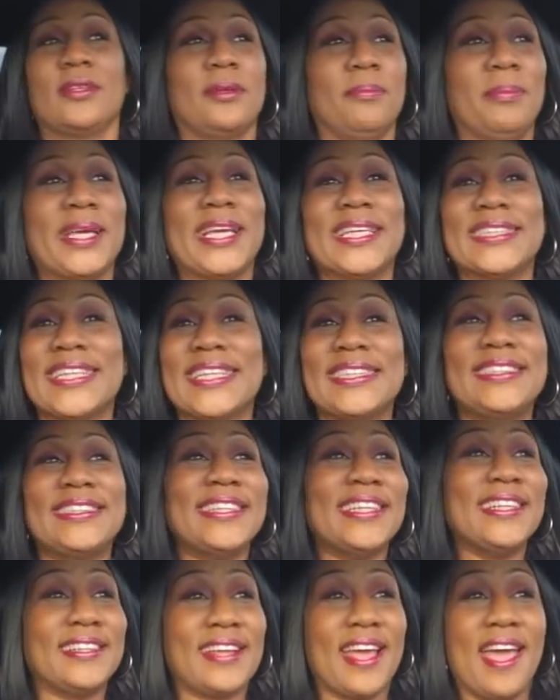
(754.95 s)
because I
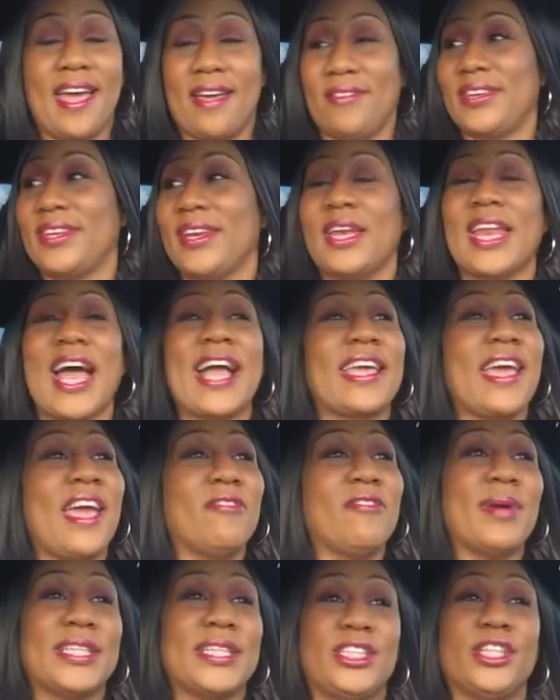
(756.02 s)
didn't have it, and I
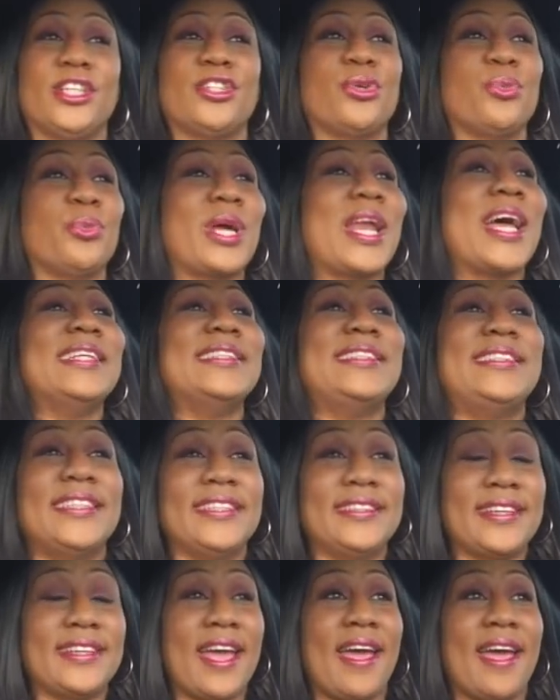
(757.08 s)
gave my children what I
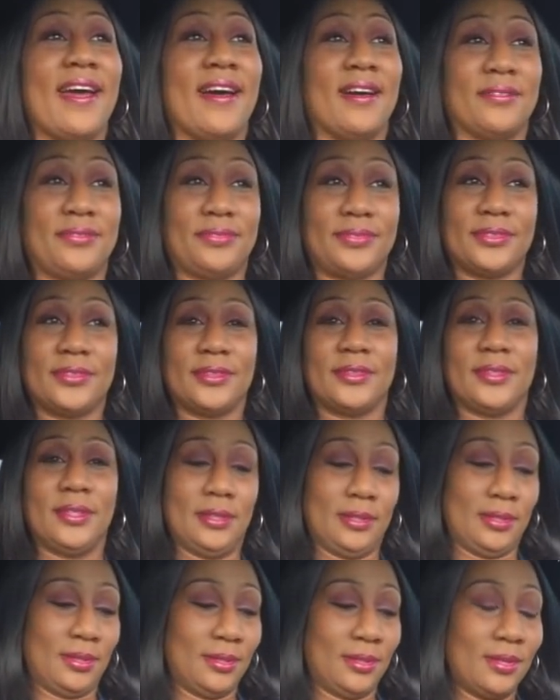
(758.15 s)
didn't have.
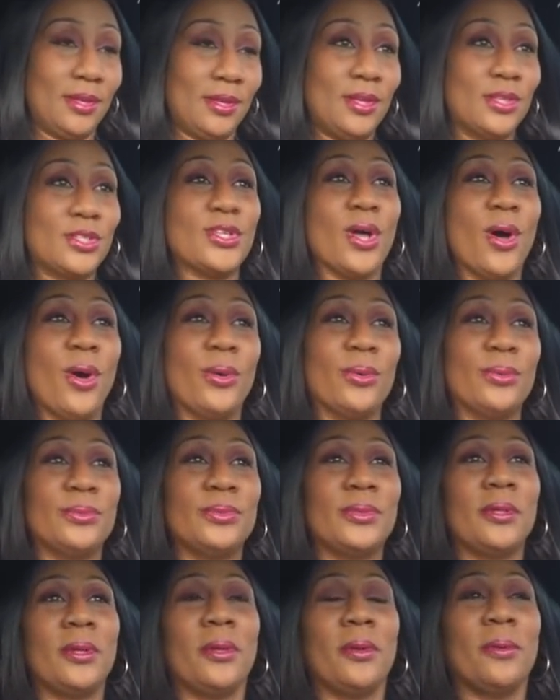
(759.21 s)
So
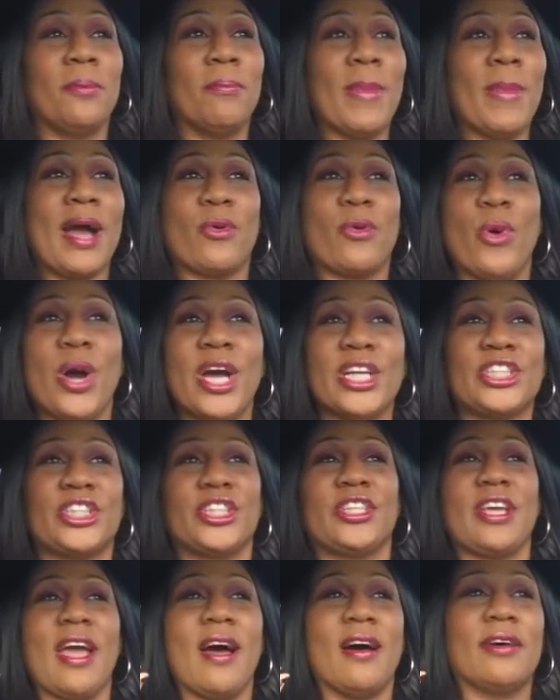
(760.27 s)
my
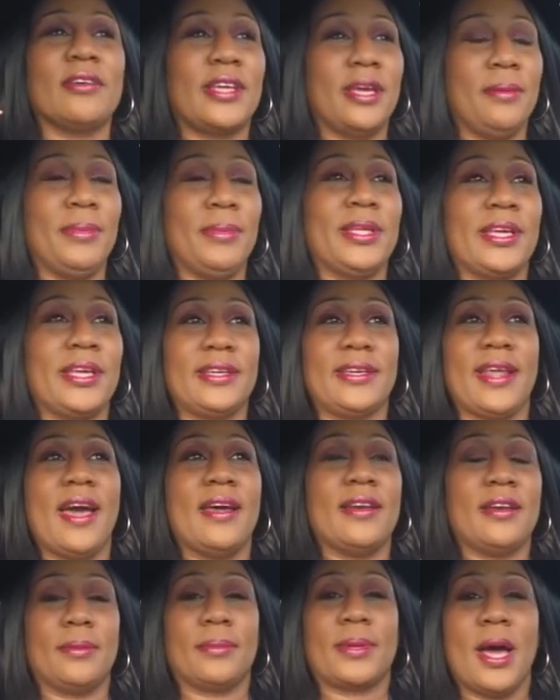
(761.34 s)
question, y'all, get
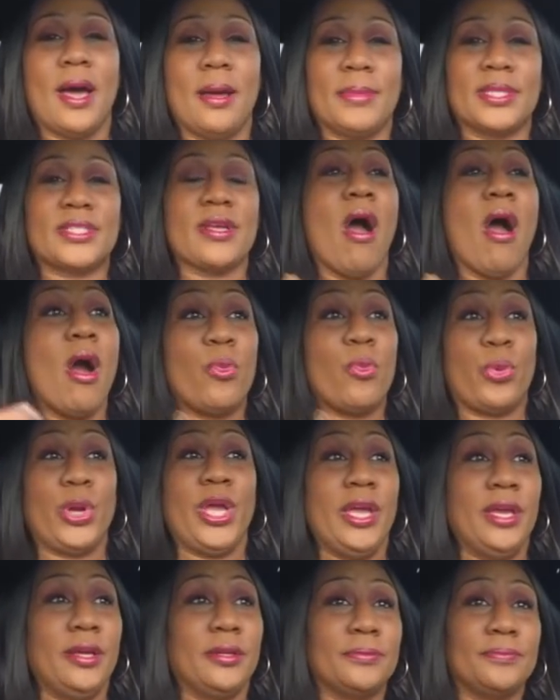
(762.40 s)
down in them comments. Are
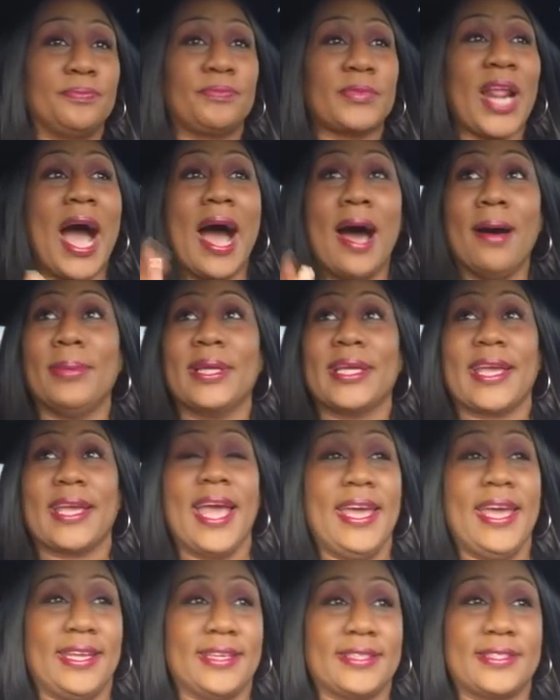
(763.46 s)
we
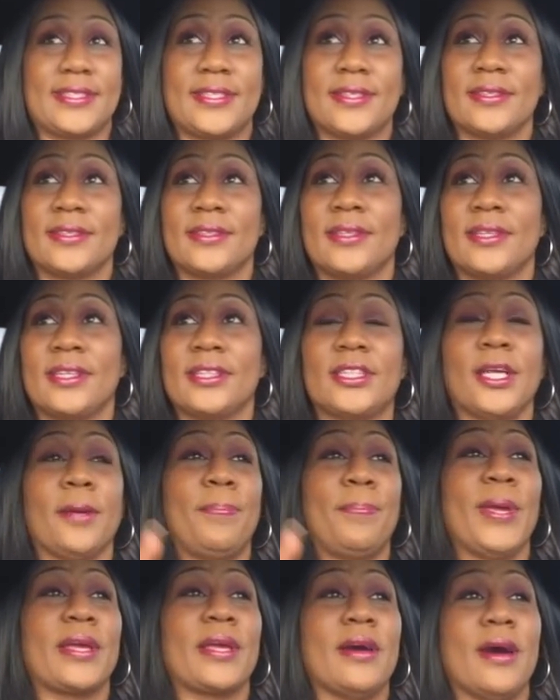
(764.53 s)
obligated to
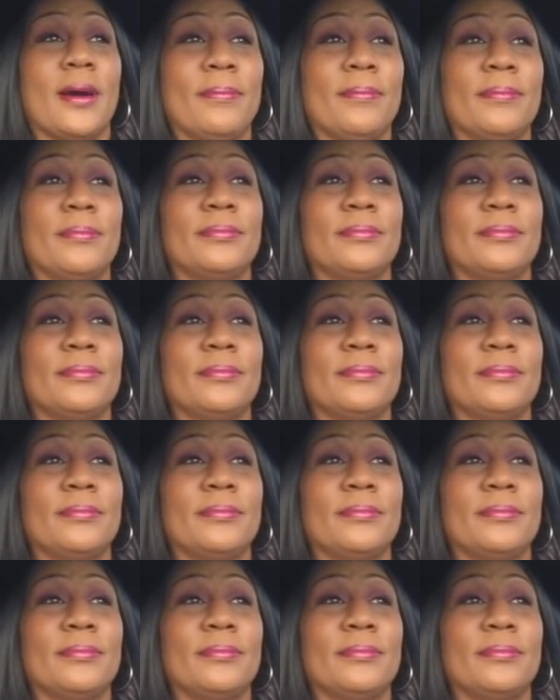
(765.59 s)
pick up